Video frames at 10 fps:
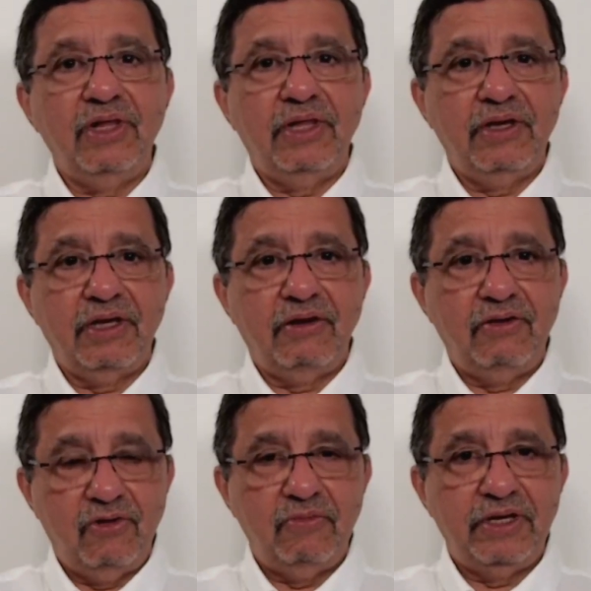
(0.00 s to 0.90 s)
the
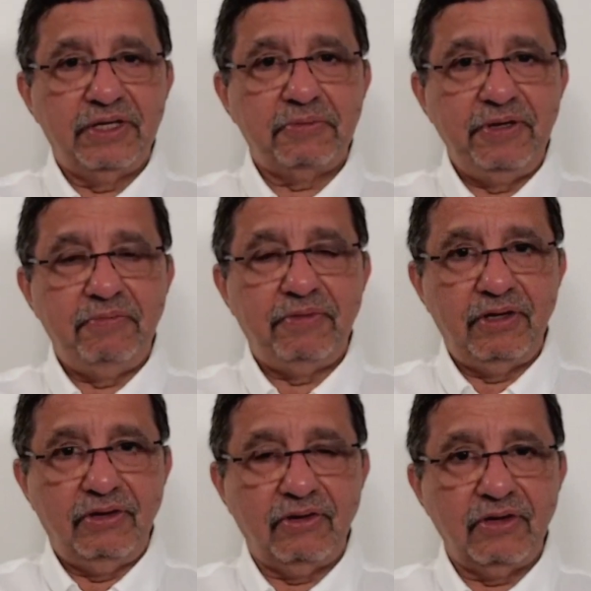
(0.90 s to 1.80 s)
homeless people,
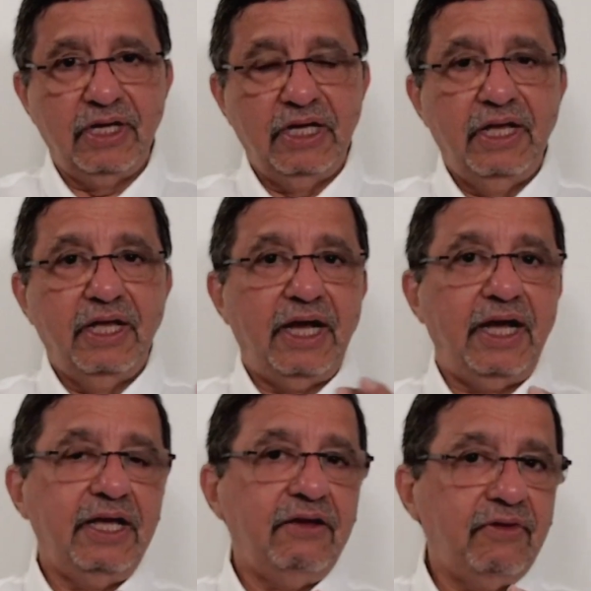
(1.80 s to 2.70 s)
look,
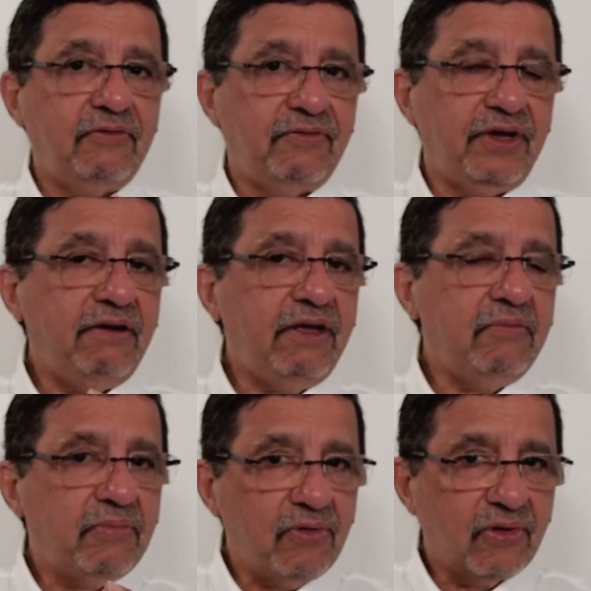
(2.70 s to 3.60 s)
I have a very
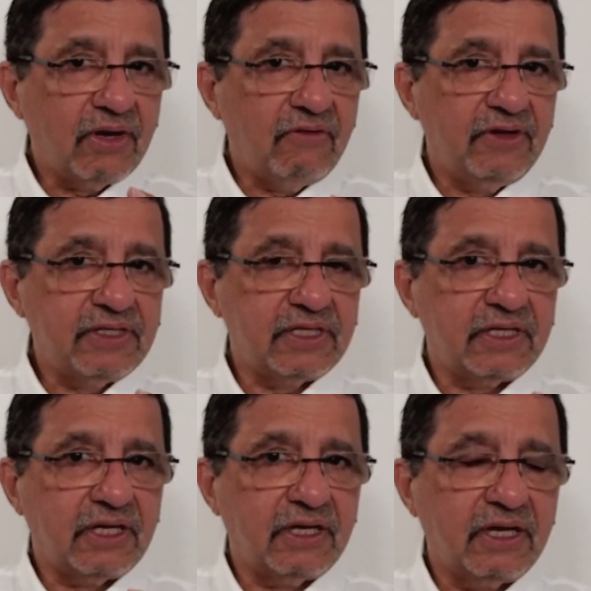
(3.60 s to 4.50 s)
important
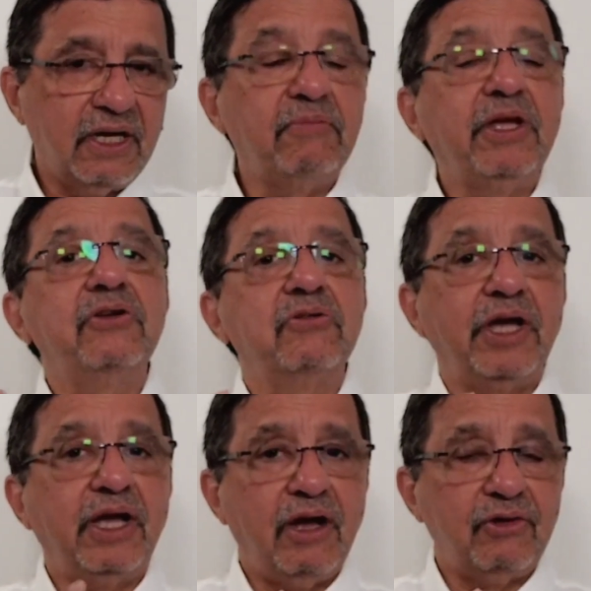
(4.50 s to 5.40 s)
visitor coming to
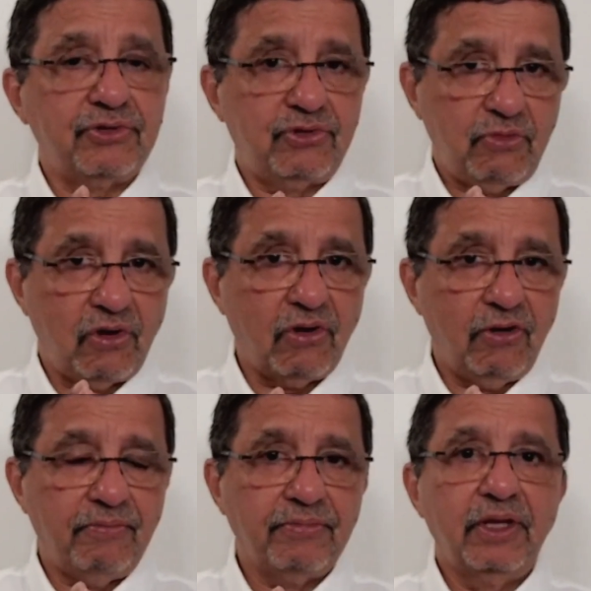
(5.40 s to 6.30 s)
my house tomorrow.
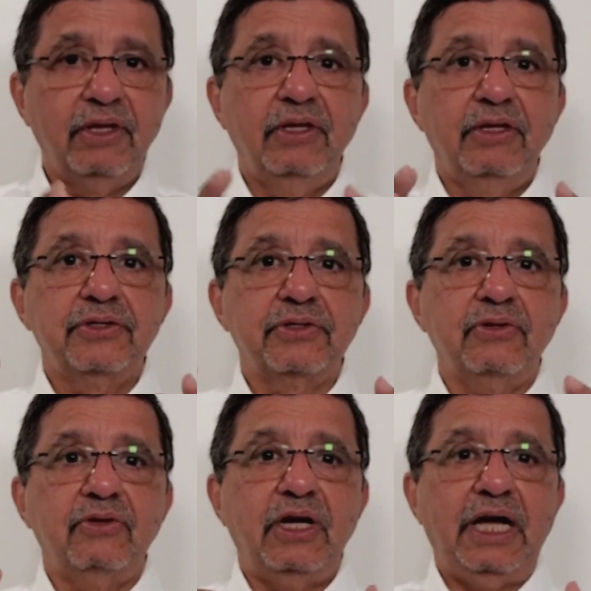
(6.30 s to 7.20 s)

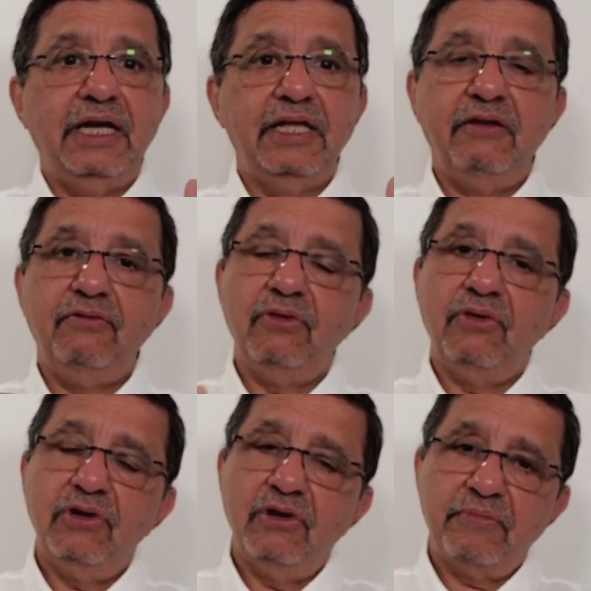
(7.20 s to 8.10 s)
So I'll give you
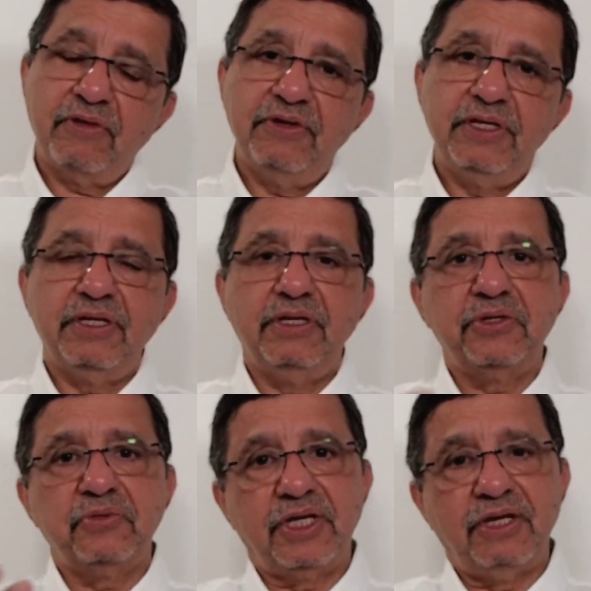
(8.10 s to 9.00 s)
all your provisions,
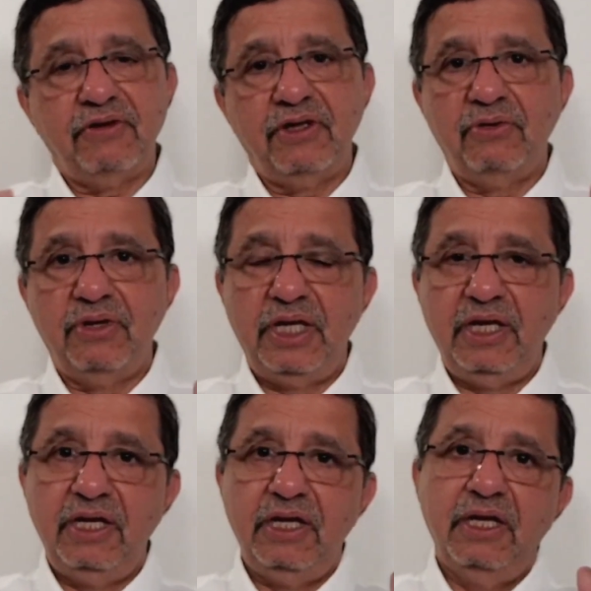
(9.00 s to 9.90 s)
whatever you
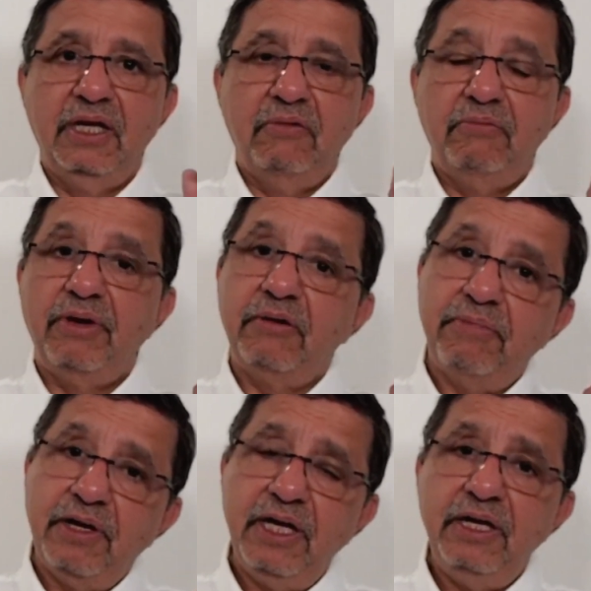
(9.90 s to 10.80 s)
need, but
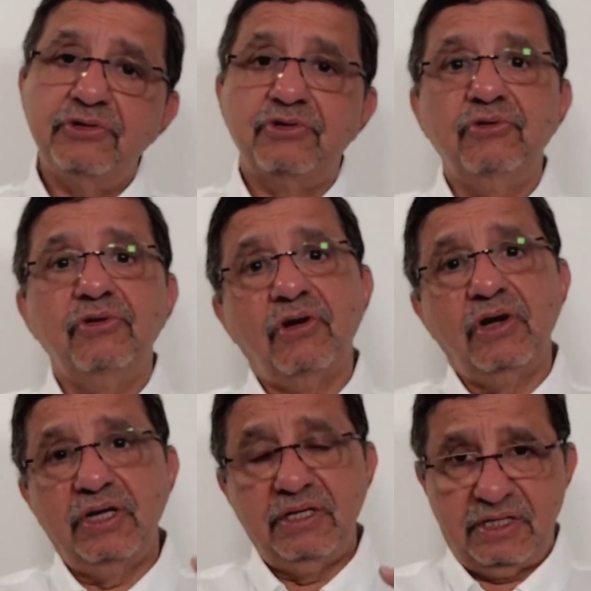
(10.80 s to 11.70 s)
please do
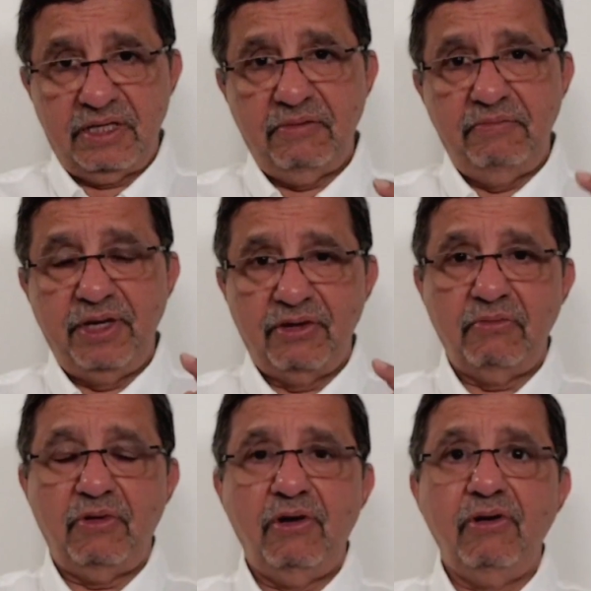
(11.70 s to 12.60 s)
not disturb me
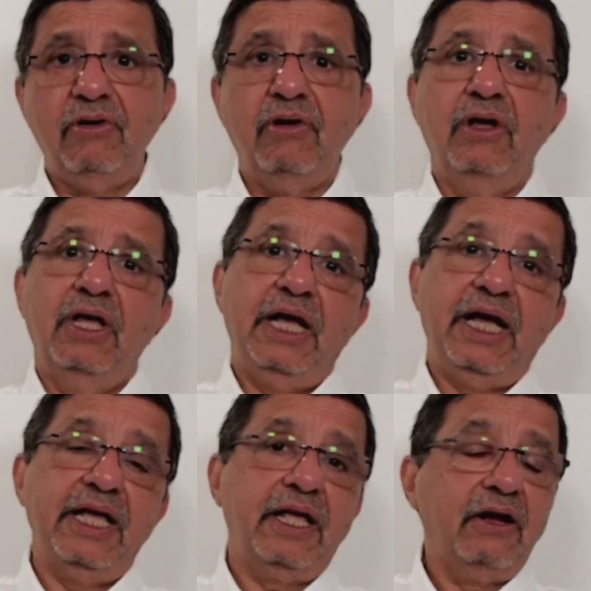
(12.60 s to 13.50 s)
tomorrow.
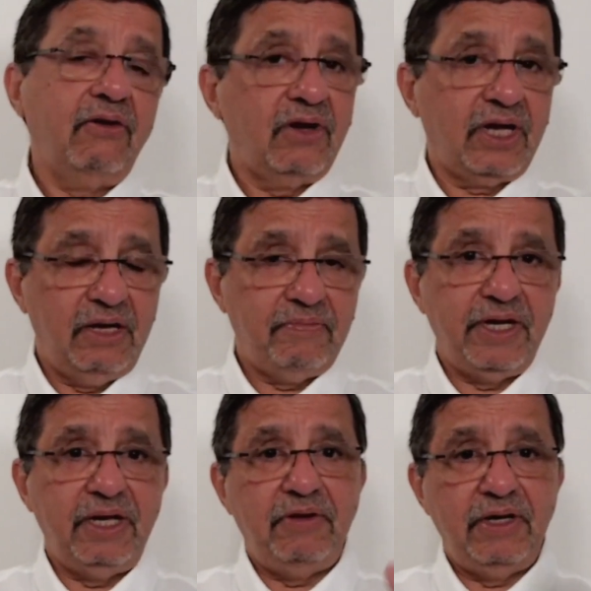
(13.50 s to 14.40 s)
I cannot help
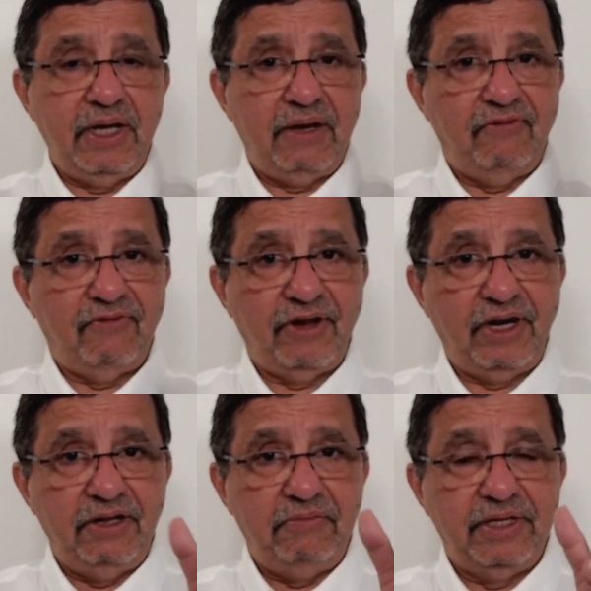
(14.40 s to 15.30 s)
anybody. I'm
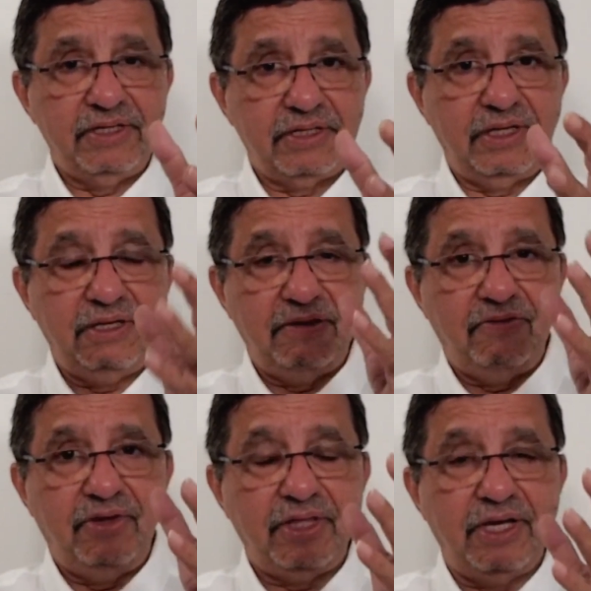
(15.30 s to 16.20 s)
very busy
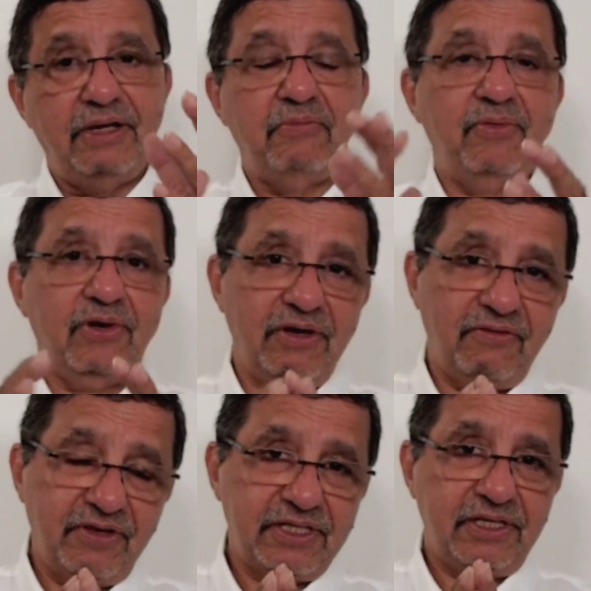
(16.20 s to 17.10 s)
with an important
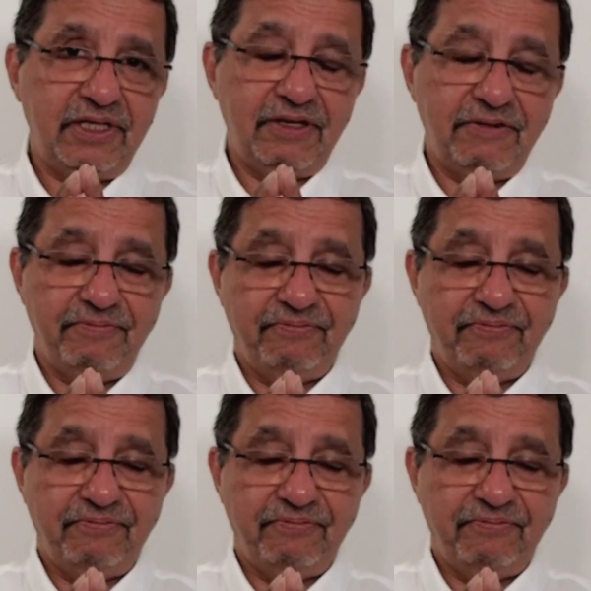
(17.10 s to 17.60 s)
visitor.